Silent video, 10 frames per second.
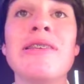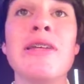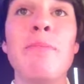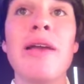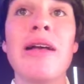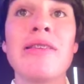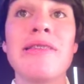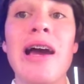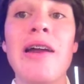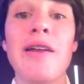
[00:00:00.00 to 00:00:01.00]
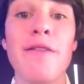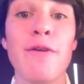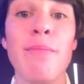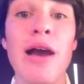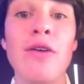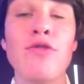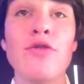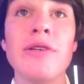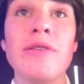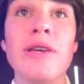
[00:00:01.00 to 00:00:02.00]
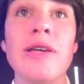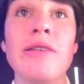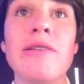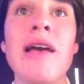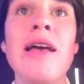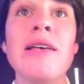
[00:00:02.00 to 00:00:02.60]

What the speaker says: stepping outside of their boundaries is,